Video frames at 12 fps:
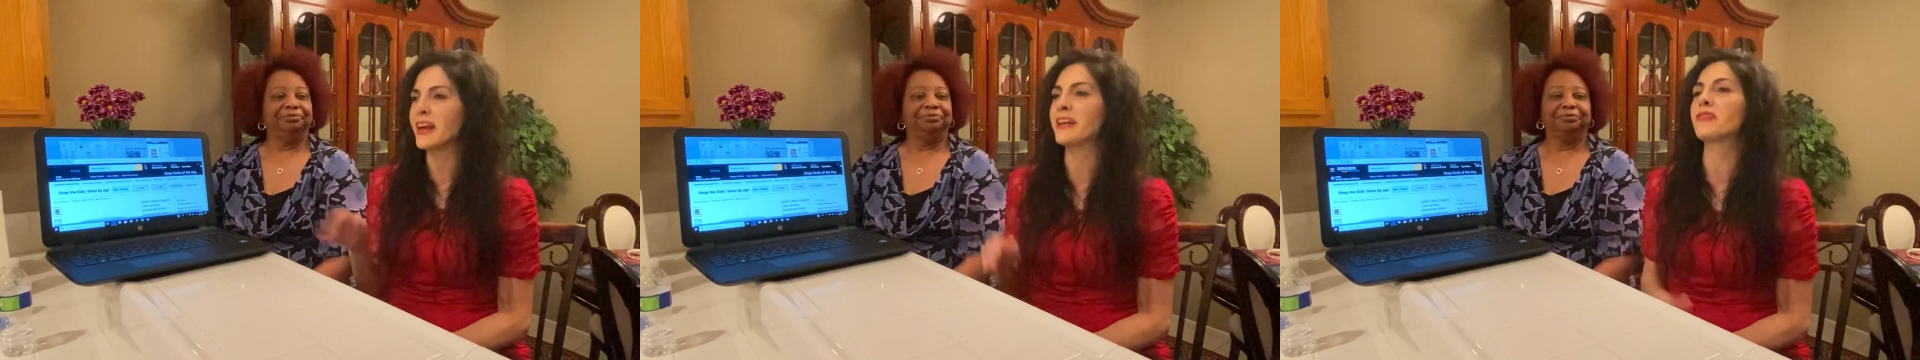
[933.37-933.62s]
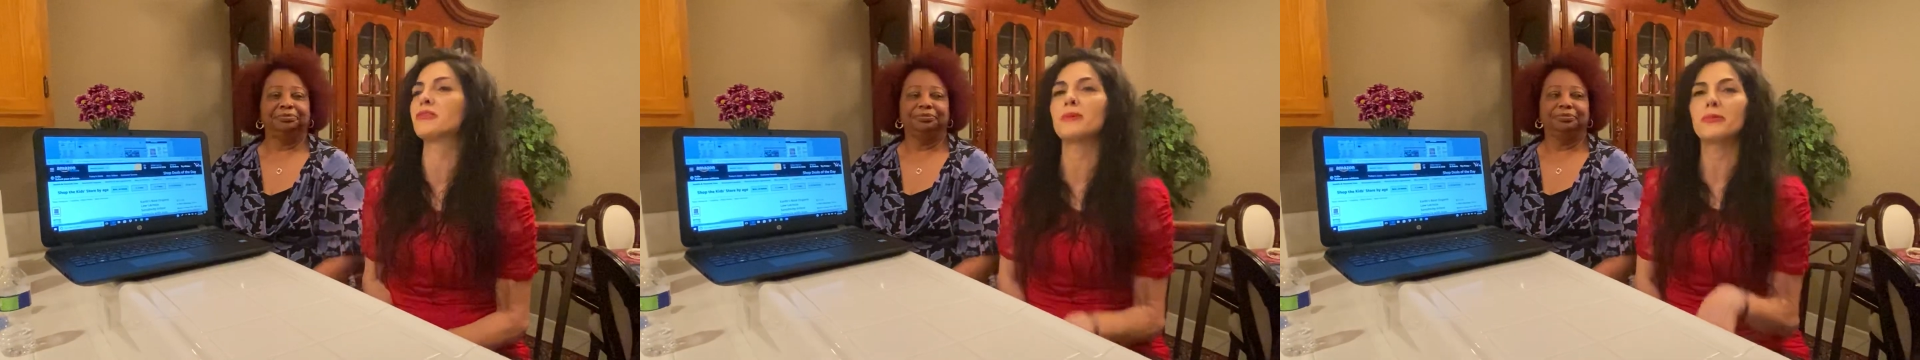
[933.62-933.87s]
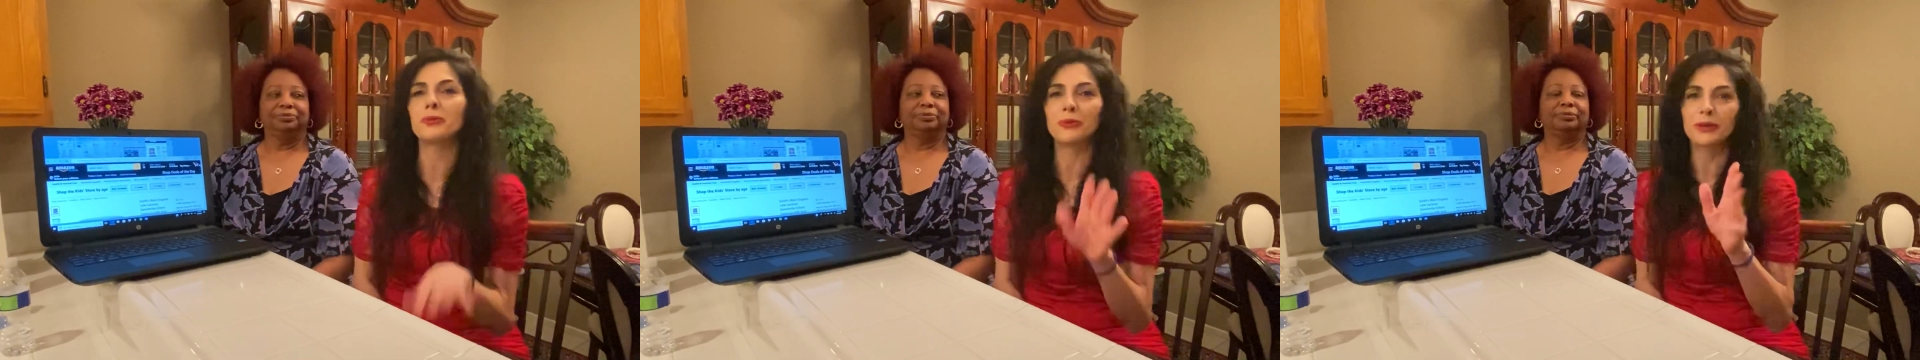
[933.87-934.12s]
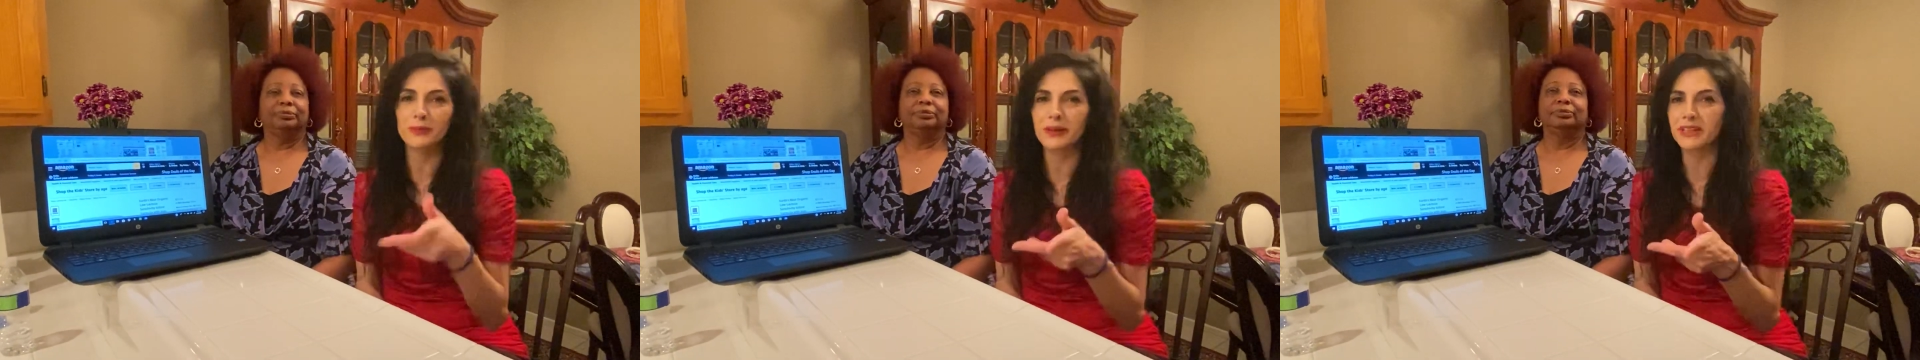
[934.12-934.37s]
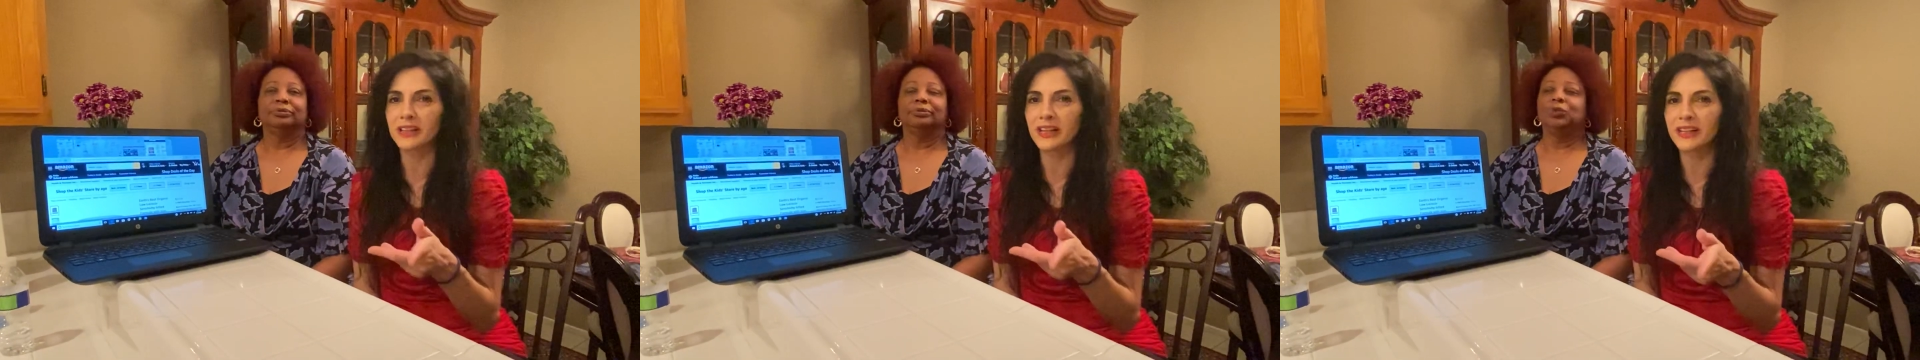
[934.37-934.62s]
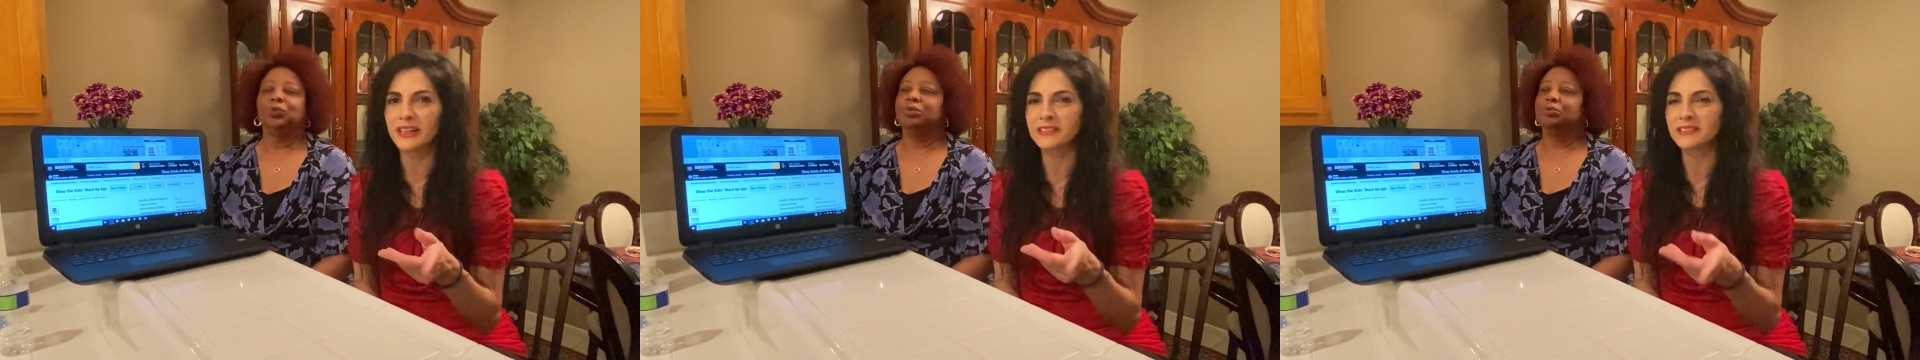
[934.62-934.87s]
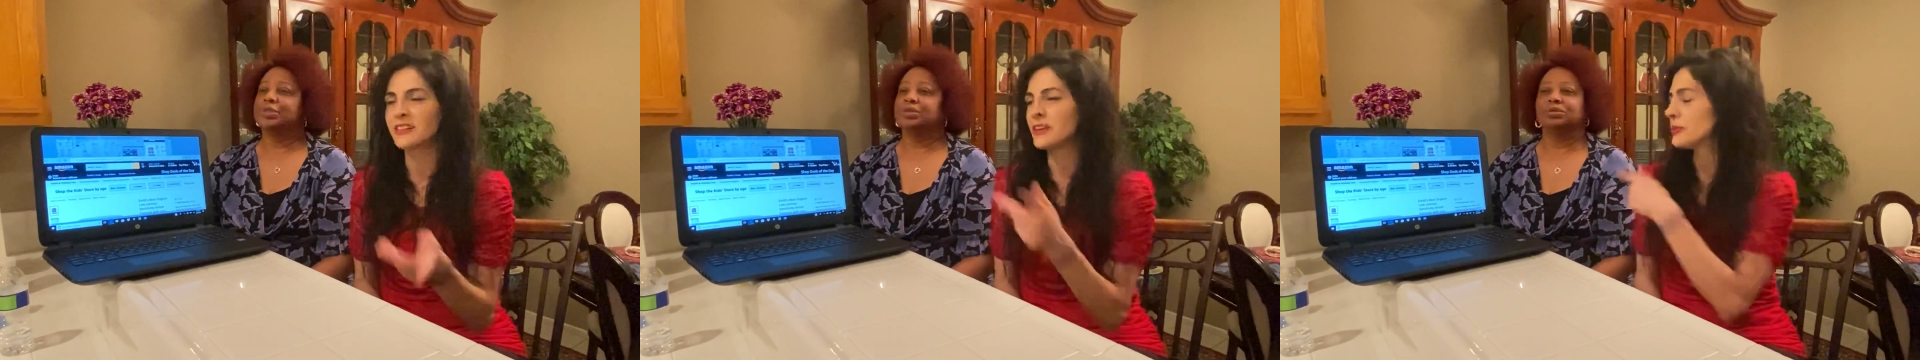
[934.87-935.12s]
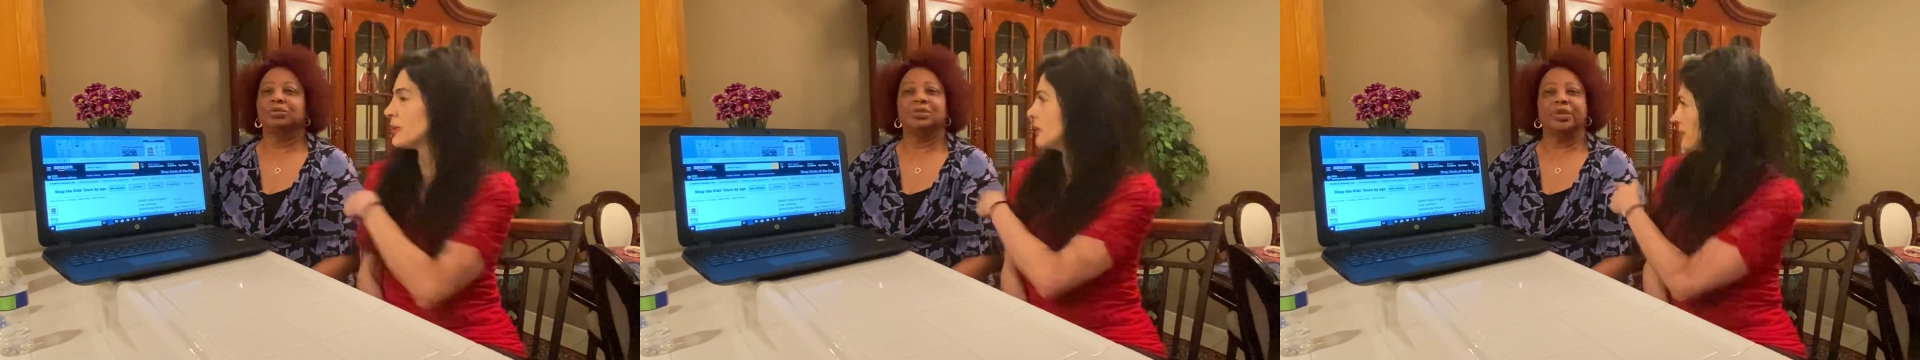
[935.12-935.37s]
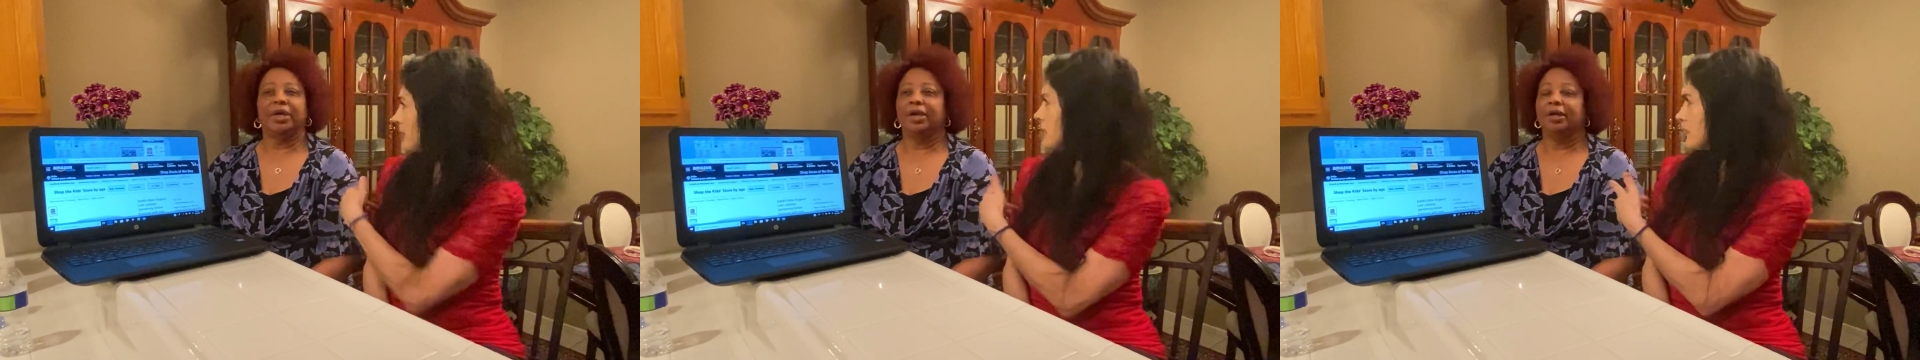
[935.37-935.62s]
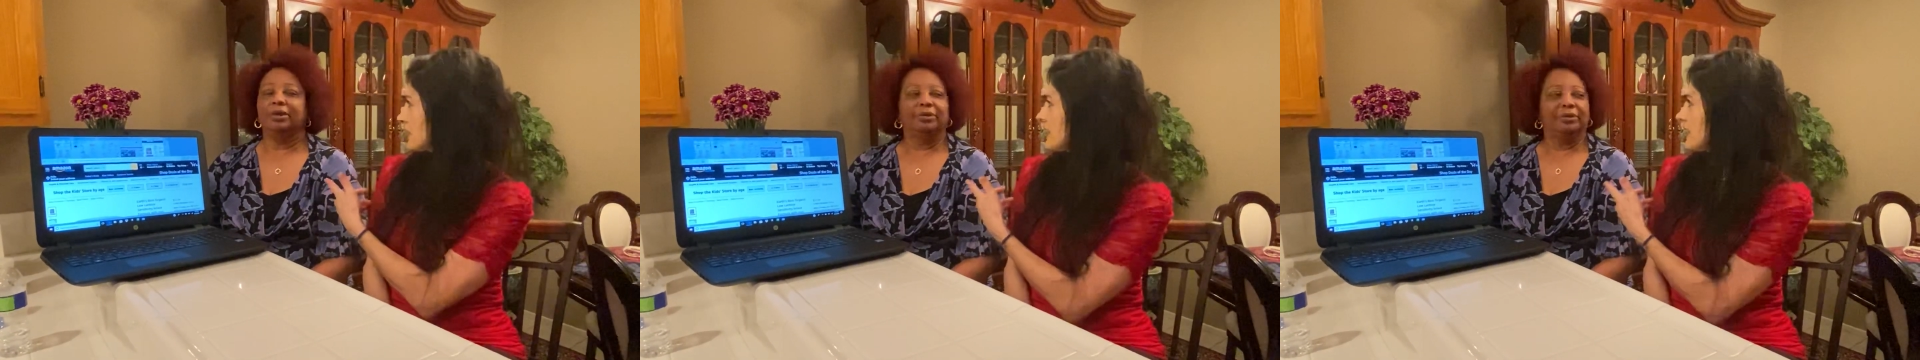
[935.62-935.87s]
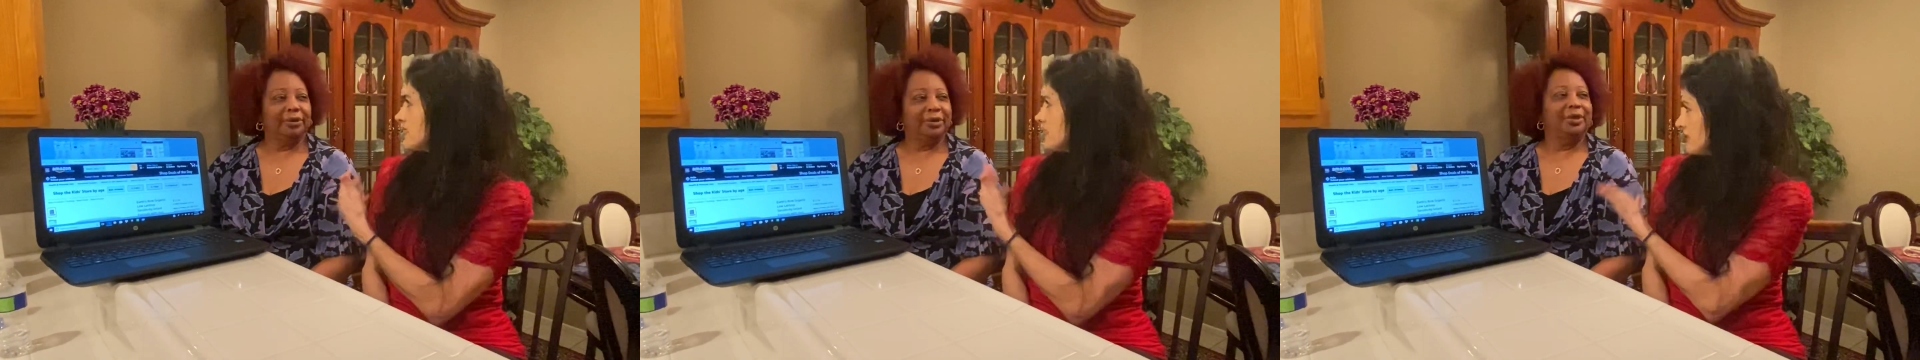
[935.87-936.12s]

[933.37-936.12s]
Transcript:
Speaker 1: that. And I remember one of my clients, both of our clients,